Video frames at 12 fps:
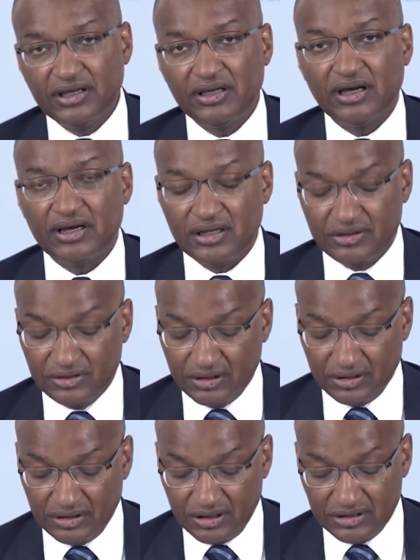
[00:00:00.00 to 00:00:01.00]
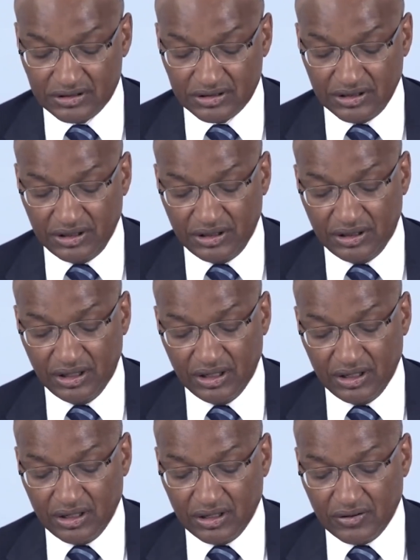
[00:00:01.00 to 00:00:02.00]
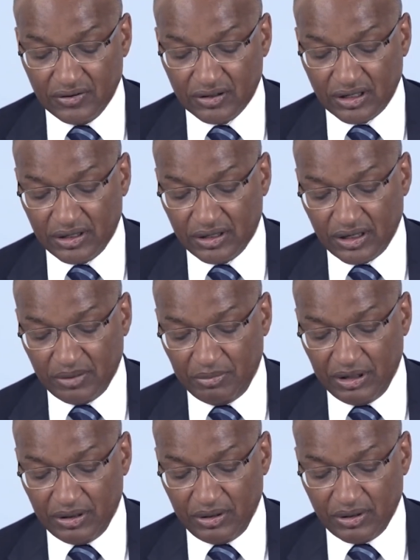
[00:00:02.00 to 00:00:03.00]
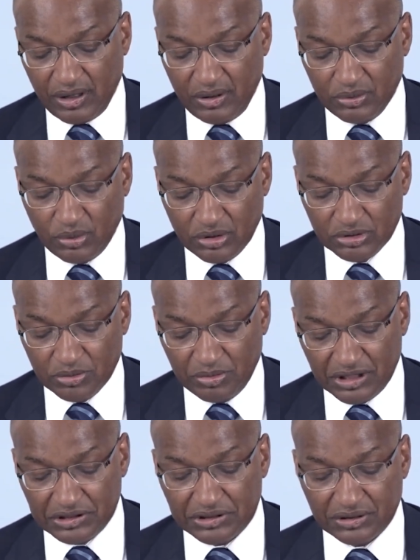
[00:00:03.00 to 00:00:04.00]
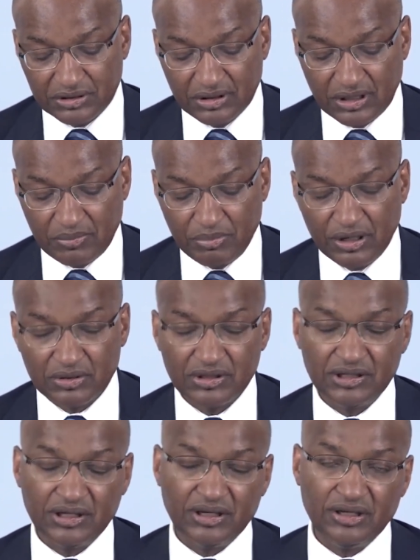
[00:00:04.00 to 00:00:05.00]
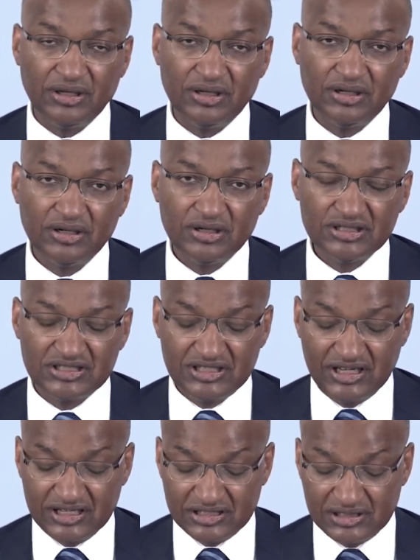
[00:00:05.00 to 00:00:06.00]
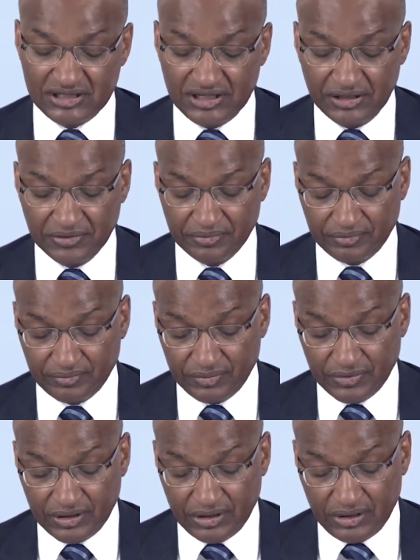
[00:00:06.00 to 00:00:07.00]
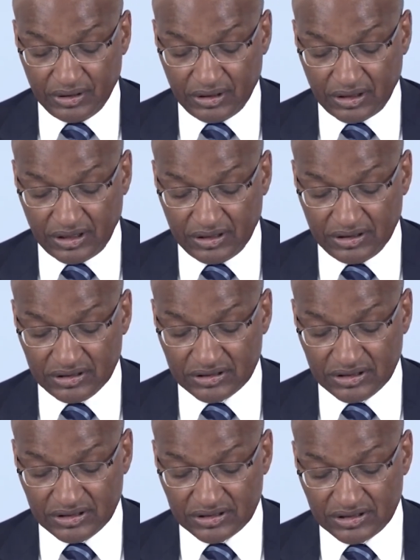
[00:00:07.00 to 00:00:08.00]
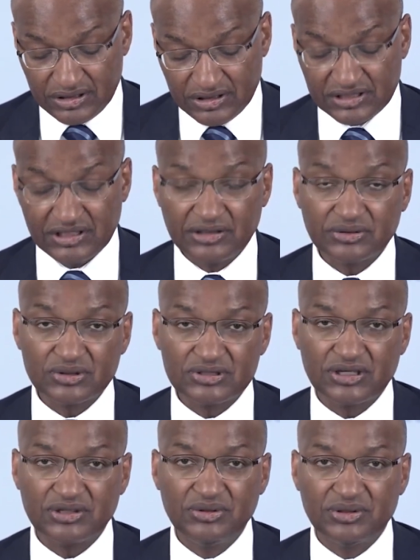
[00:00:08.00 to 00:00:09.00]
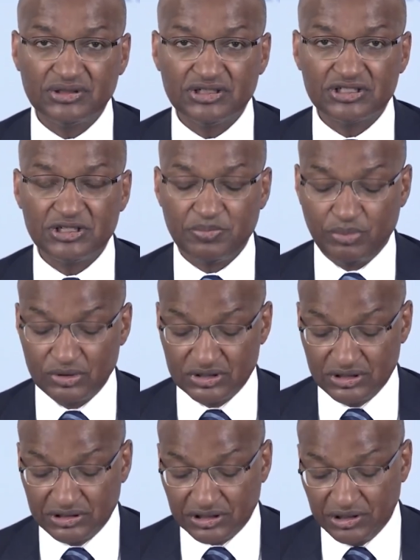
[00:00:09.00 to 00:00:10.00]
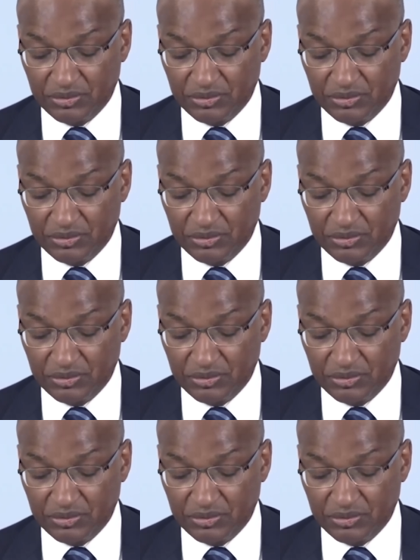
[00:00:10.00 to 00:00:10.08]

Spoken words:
I think there's I would want to mention about the CSD, and this is the Central Securities Depository.